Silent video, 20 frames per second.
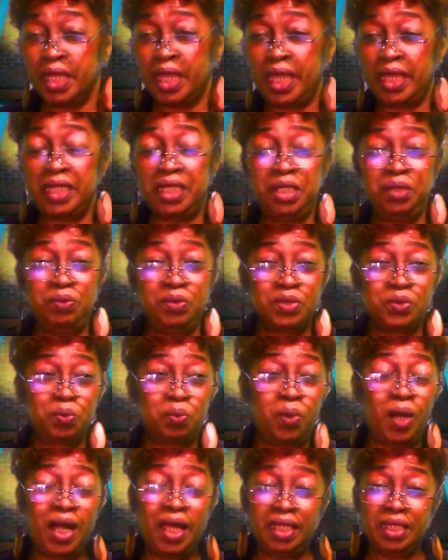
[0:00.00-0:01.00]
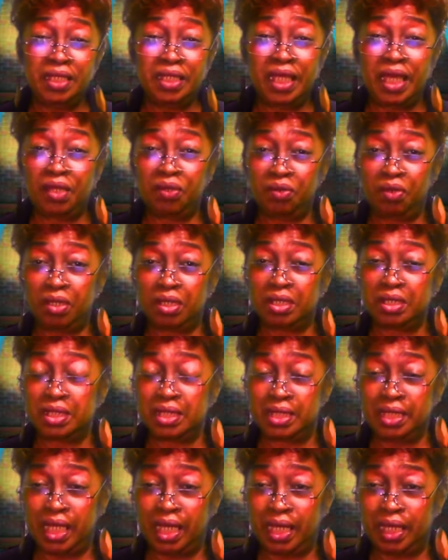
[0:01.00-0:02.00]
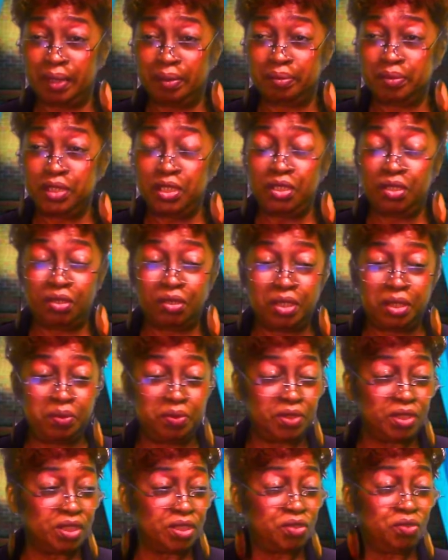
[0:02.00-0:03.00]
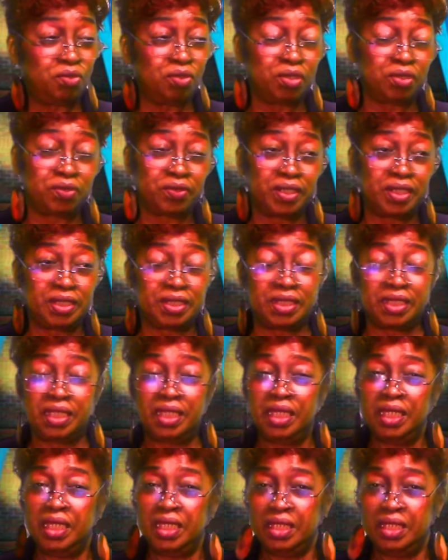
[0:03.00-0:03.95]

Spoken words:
And he was wilding out all of the time. You know, he was just going crazy.